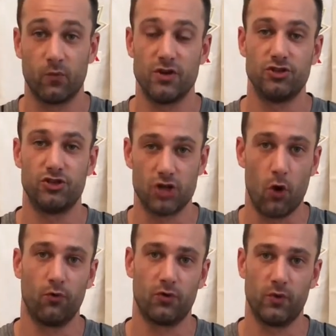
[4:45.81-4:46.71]

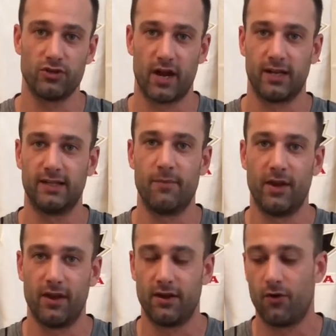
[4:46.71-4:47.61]
we try to limit
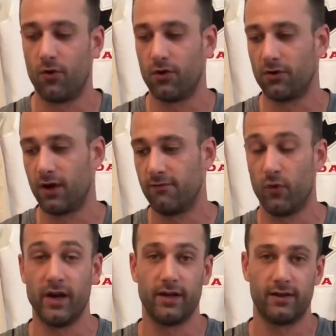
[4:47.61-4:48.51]
it or
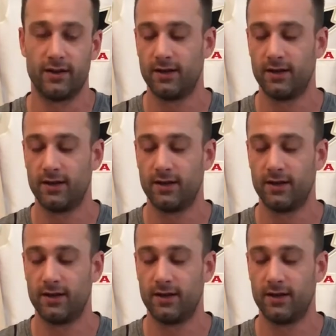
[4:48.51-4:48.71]
avoid it,